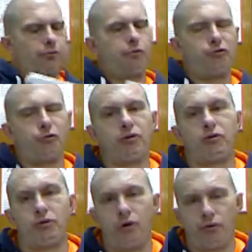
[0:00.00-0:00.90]
But you only
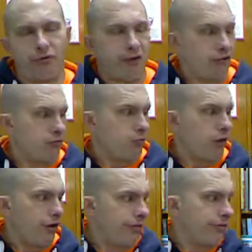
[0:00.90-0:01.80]
do that with stanza
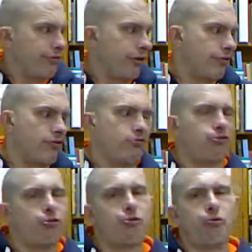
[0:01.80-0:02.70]
1. In stanza
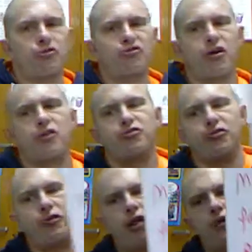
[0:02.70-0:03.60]
2, you would change
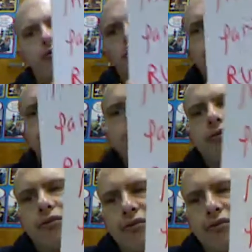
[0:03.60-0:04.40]
the letters to